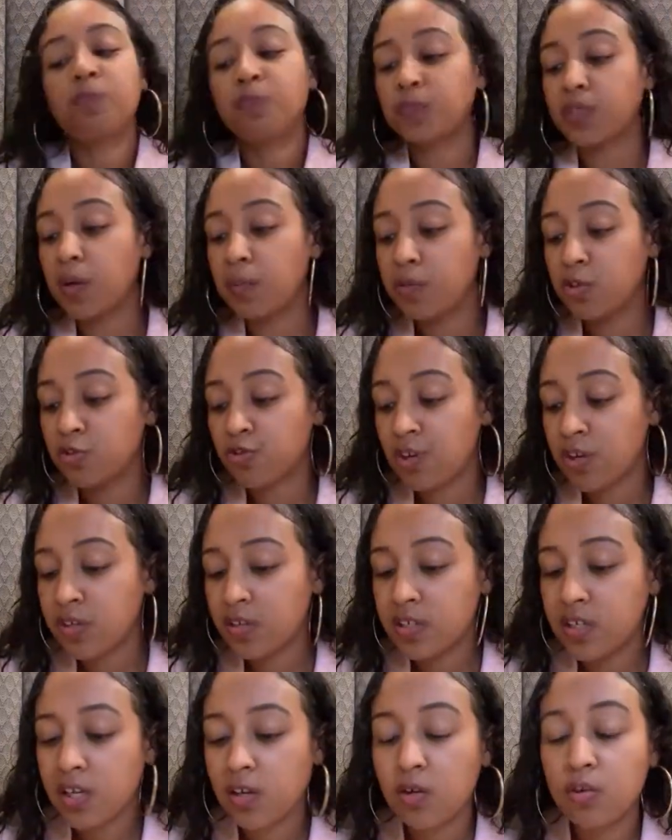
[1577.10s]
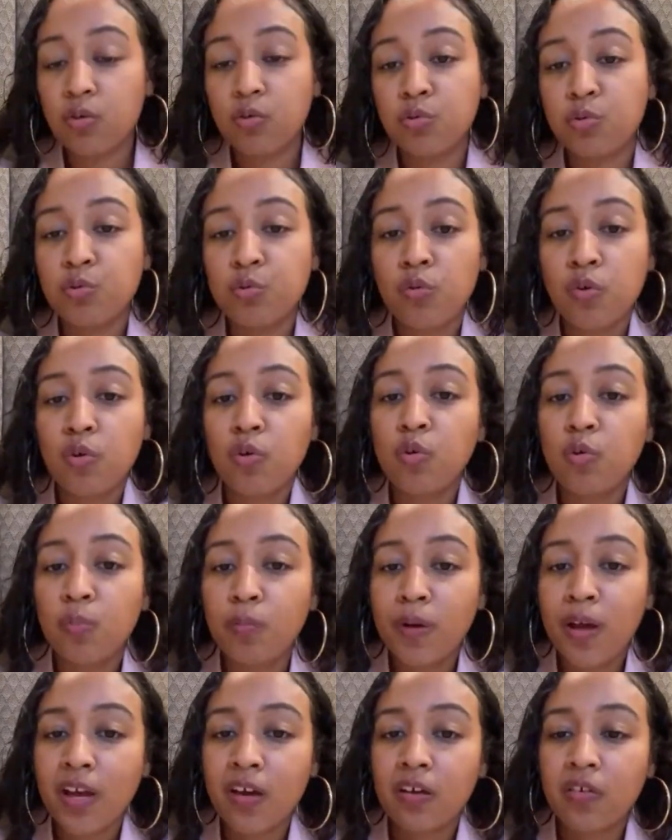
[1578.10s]
I'll be trying to not go through a whole
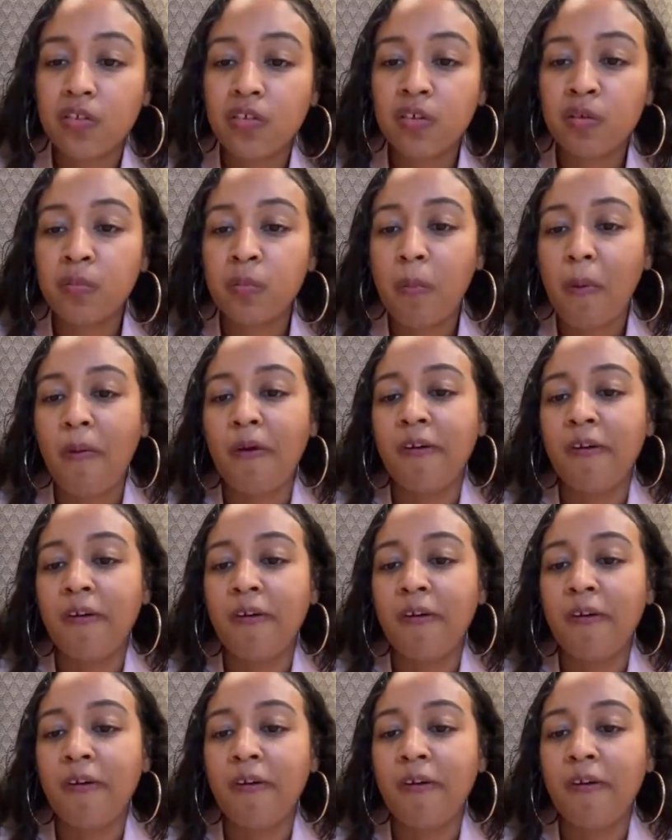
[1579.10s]
bag of them.